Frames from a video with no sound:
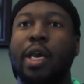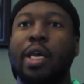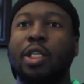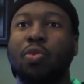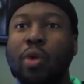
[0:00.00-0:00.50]

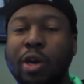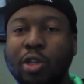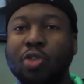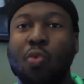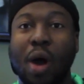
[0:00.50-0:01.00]

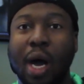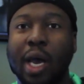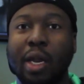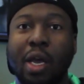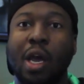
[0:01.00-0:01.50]

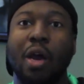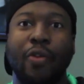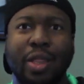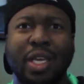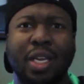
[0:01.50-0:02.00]
intertwined
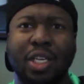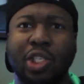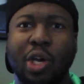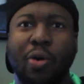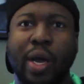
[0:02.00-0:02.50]
within this show,